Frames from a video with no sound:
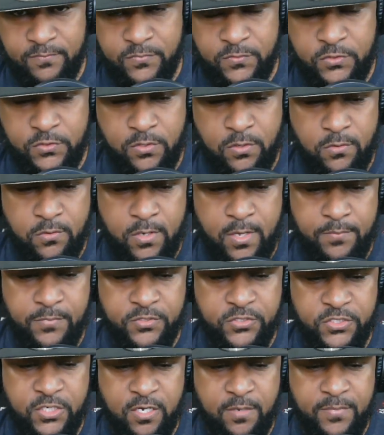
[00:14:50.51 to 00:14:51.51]
So I'm gonna
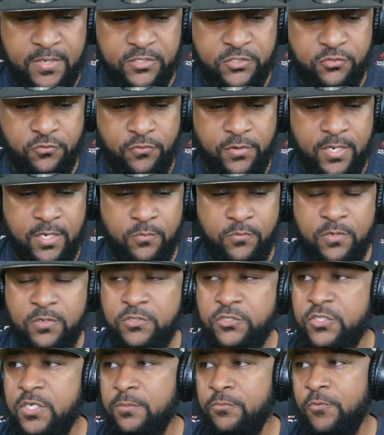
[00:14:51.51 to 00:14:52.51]
share my screen and we're gonna
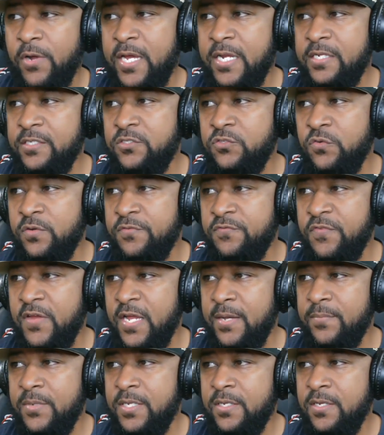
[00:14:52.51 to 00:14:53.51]
jump right into it,
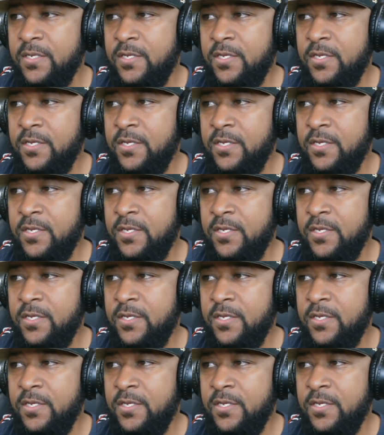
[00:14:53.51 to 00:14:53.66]
family.